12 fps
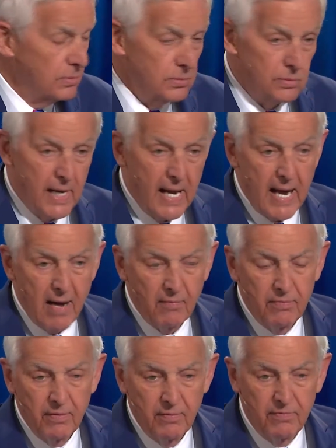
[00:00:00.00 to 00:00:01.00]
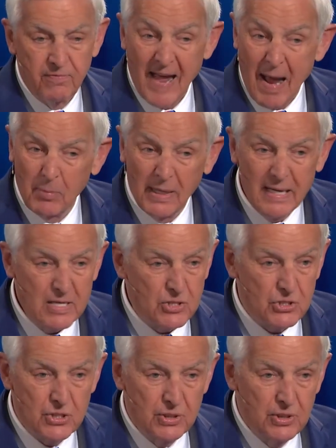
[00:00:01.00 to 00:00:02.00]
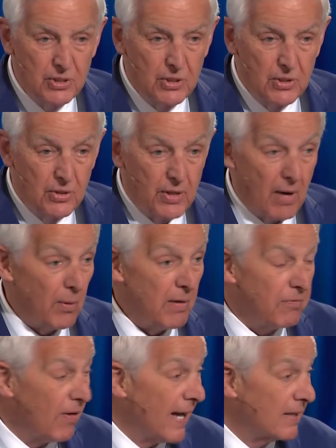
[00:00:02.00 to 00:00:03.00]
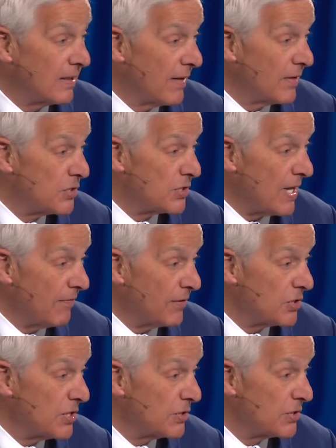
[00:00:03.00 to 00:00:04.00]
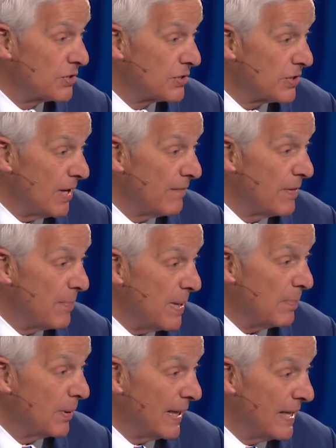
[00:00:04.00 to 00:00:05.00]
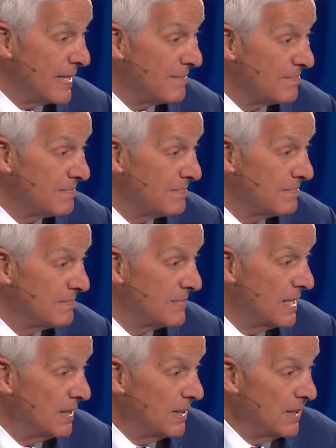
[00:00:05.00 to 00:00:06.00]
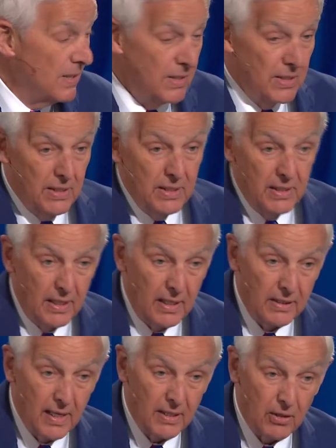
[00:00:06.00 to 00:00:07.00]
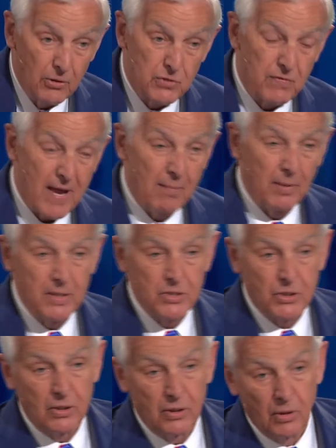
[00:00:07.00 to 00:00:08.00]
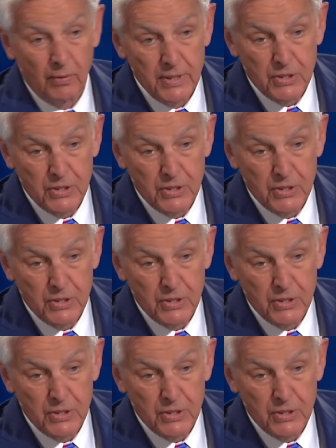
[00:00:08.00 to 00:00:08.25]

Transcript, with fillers: we have families that reflect on the selfishness of the people in them. And then those families go into